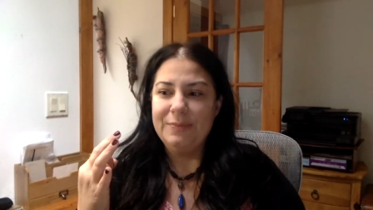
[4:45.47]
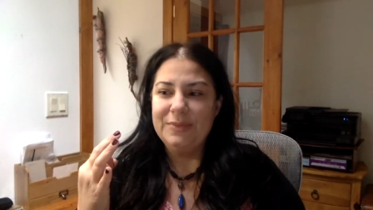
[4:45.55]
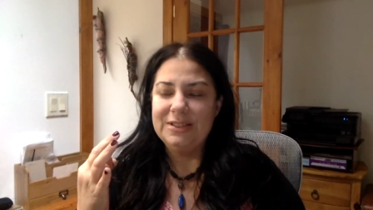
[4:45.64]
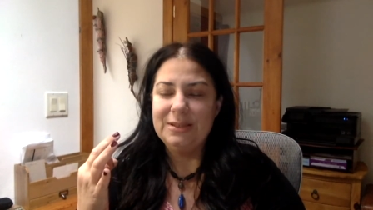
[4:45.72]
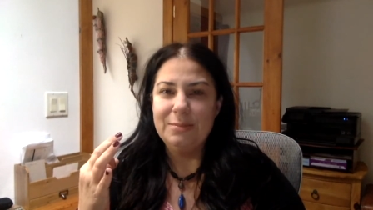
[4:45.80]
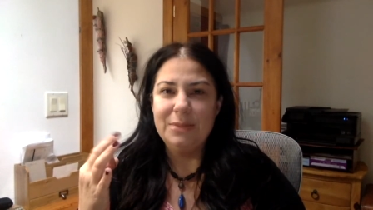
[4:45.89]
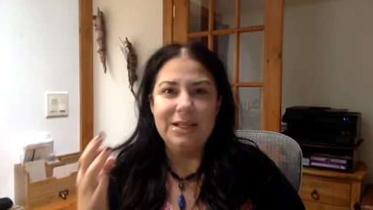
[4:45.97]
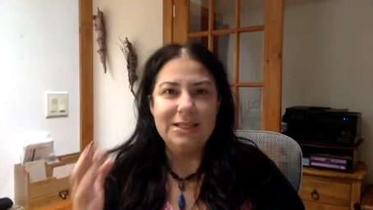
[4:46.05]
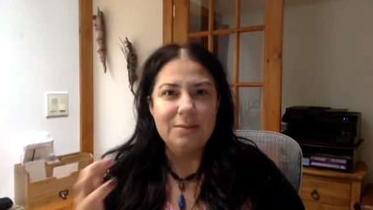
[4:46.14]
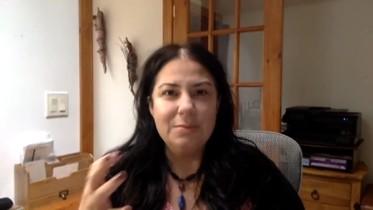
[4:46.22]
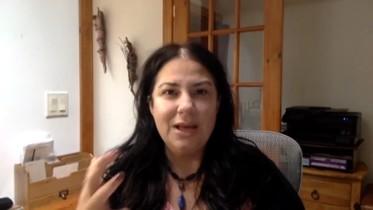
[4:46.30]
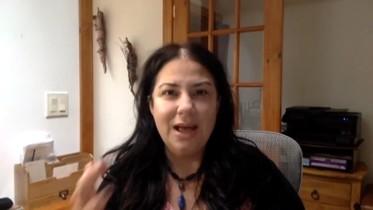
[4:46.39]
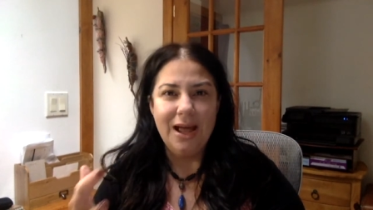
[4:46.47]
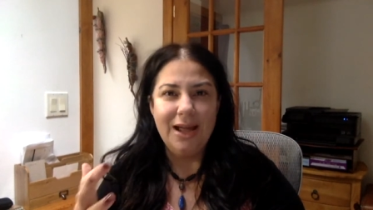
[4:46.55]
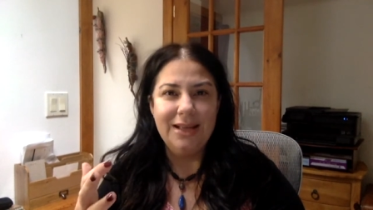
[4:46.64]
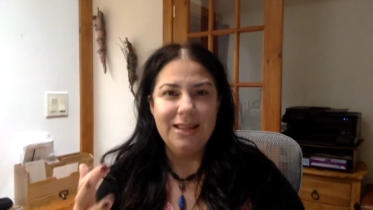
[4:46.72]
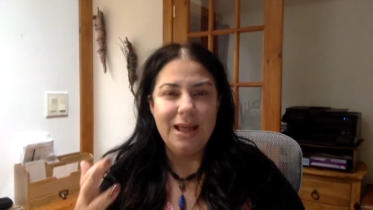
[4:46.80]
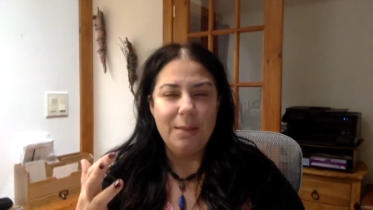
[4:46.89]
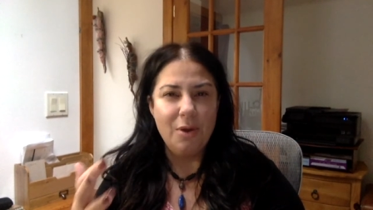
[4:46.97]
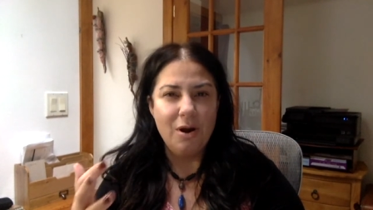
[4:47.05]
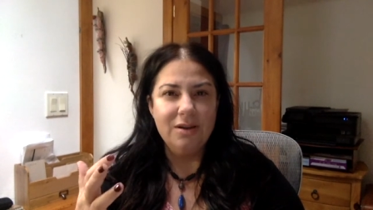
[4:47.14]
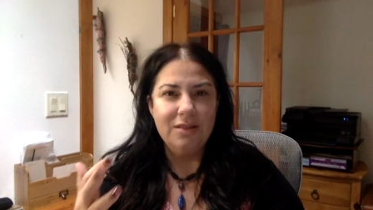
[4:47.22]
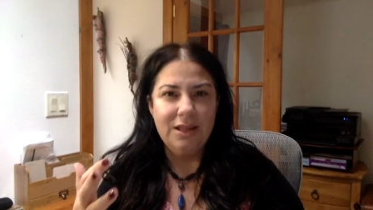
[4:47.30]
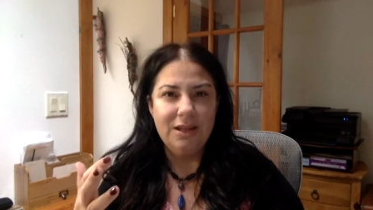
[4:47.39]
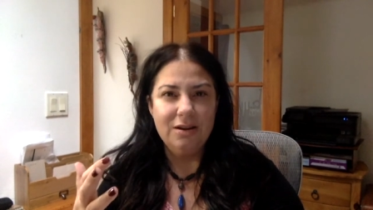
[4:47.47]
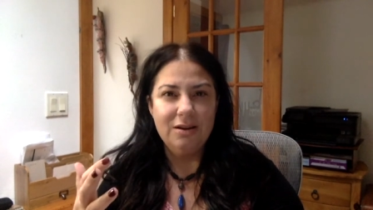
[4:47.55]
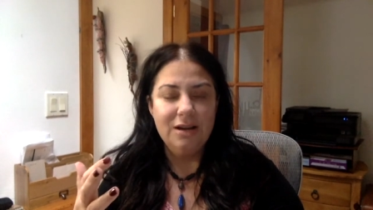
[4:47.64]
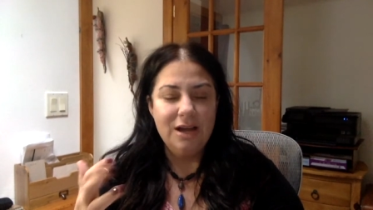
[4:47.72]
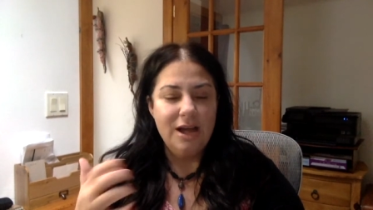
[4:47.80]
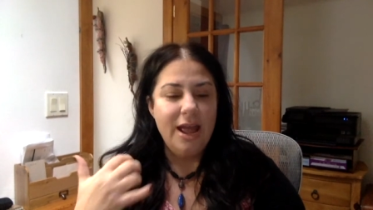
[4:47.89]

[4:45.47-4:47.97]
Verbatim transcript: symbolism behind that part of the year,